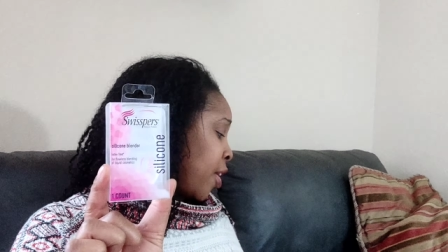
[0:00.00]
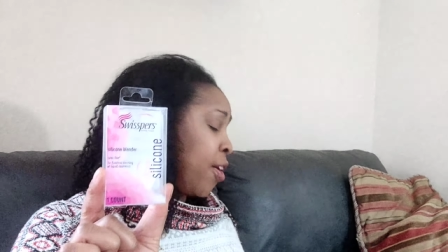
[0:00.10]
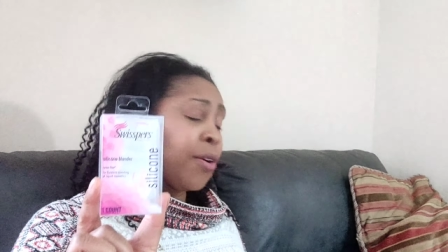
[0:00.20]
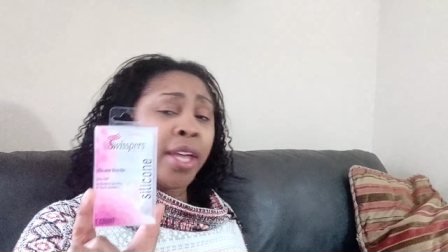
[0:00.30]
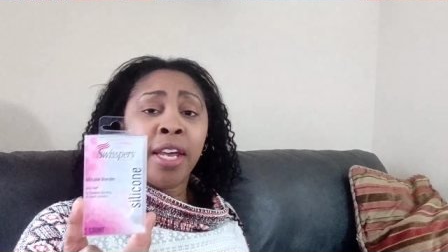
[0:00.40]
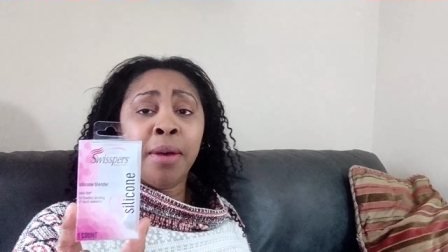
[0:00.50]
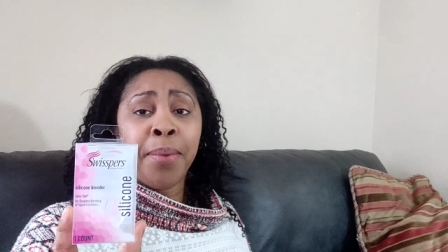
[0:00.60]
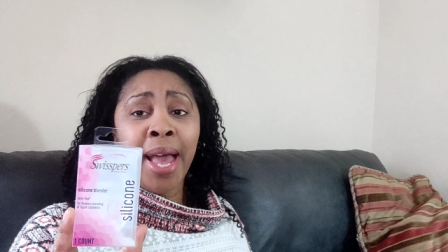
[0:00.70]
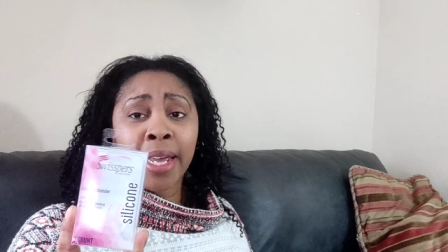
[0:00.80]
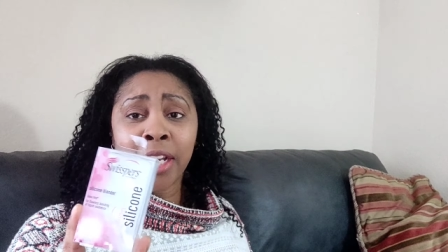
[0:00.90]
go and
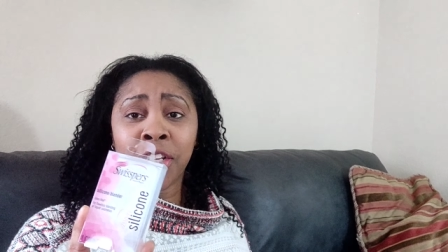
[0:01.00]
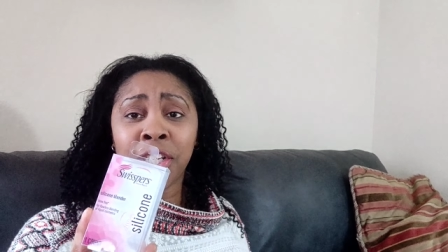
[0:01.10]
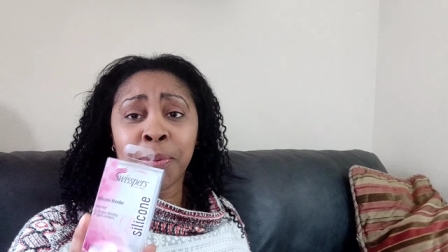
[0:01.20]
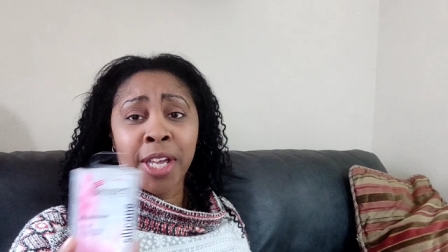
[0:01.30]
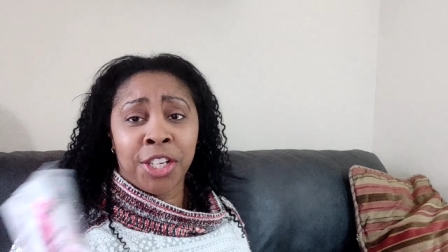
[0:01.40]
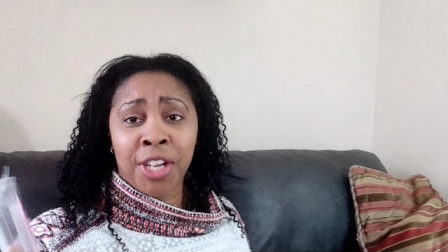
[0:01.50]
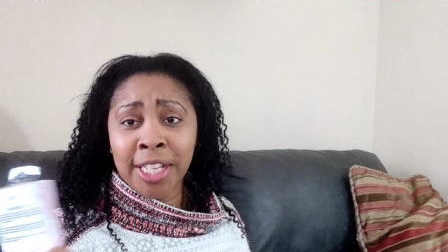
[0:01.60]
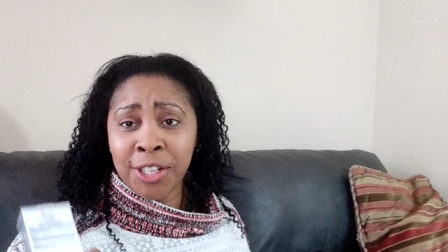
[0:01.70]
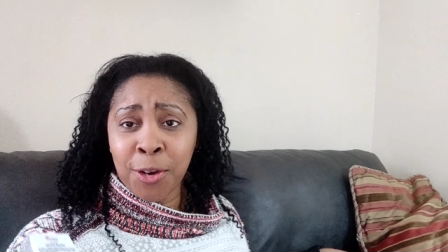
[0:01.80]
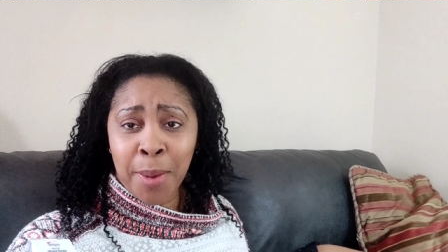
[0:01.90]
unpackage, because you
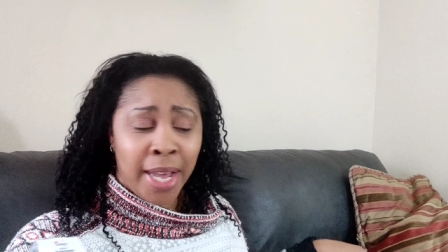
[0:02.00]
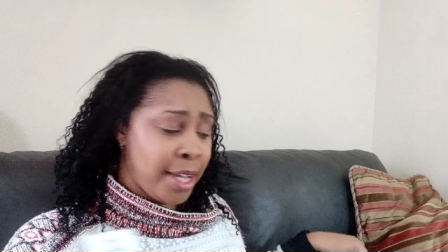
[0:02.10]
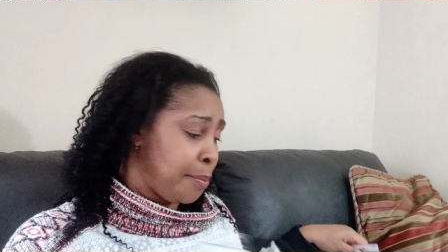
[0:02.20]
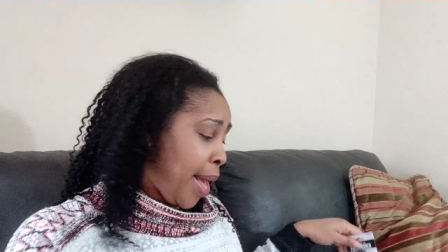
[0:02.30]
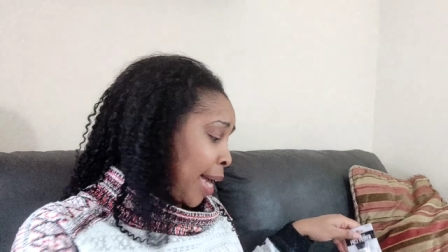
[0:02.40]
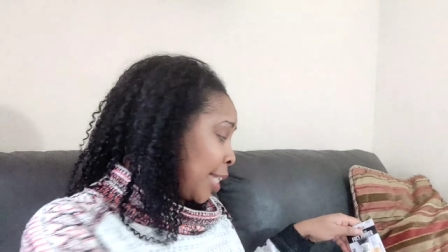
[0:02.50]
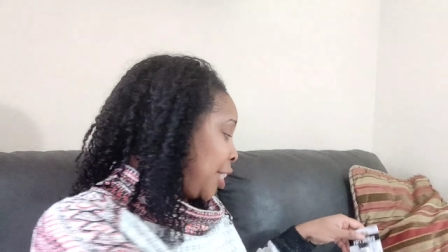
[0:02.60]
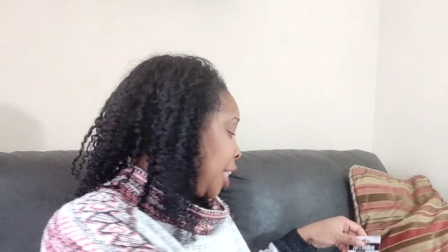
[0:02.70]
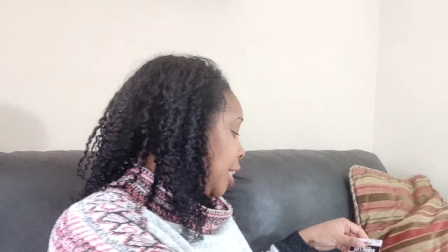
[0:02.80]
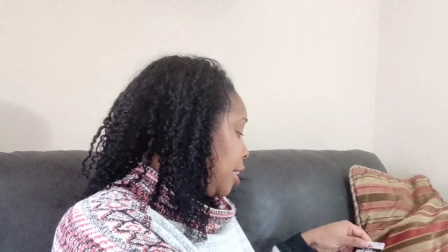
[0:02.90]
guys know my
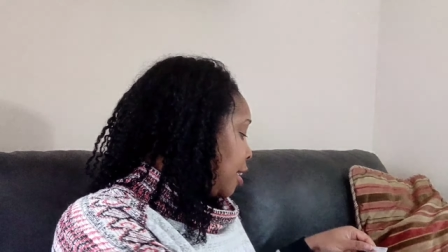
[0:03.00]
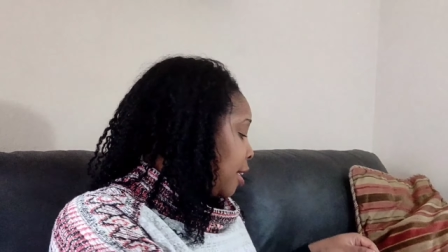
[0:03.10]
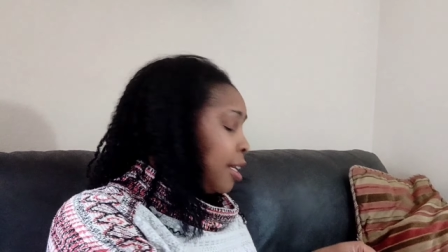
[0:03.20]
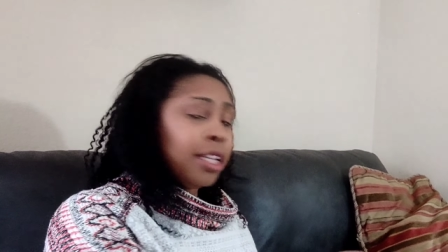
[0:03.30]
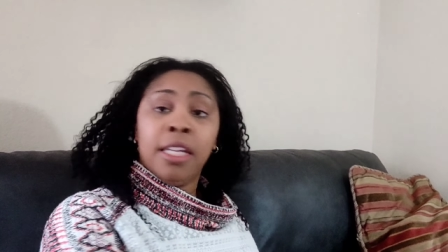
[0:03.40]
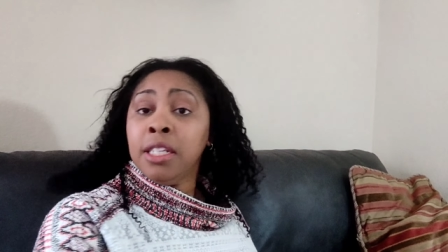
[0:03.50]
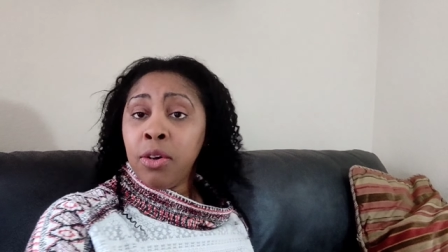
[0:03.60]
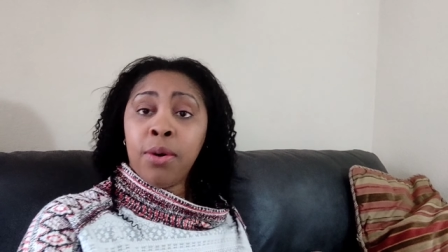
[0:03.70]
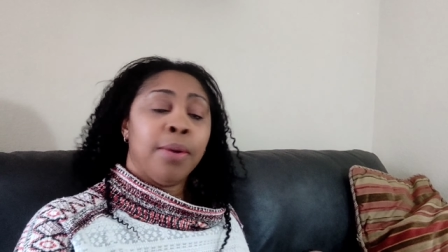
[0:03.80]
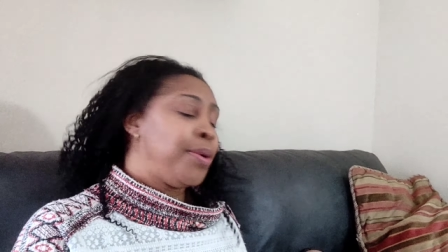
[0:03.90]
unpackaging is
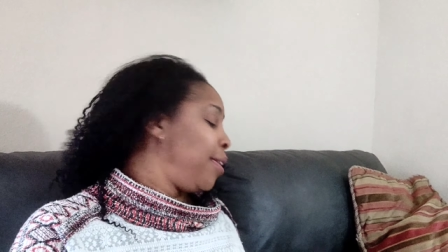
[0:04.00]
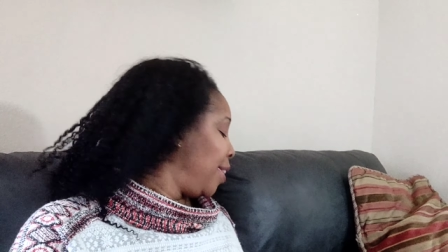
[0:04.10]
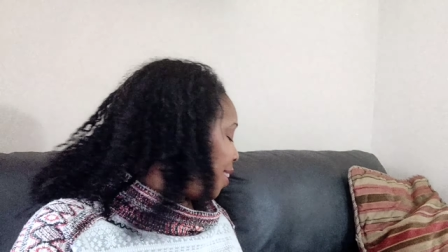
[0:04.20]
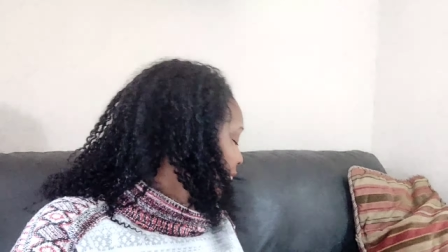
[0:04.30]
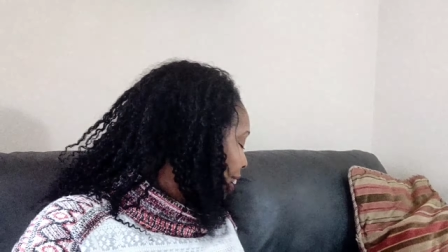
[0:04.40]
horrible.